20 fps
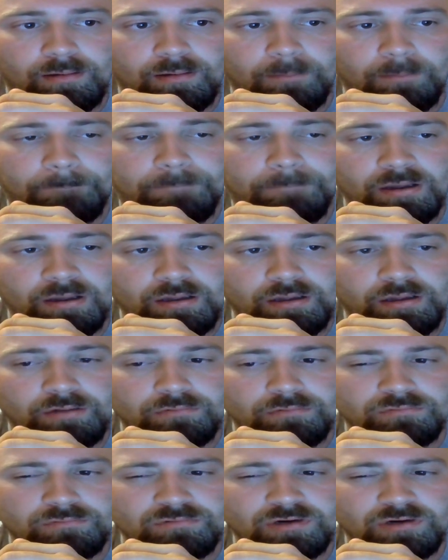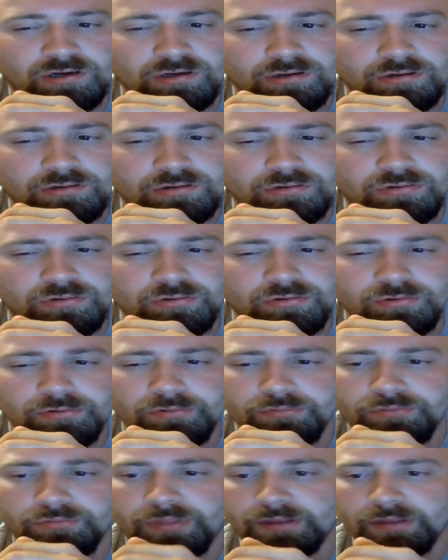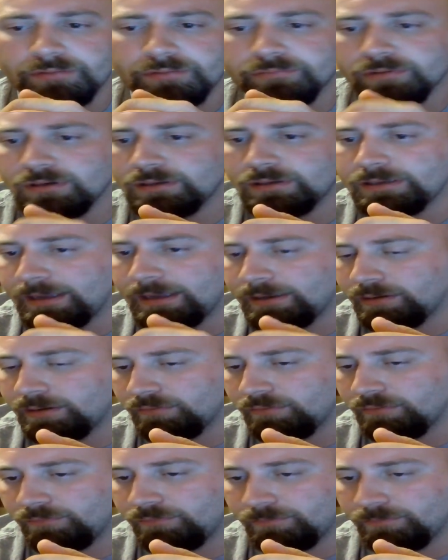But Raw, who do they really have?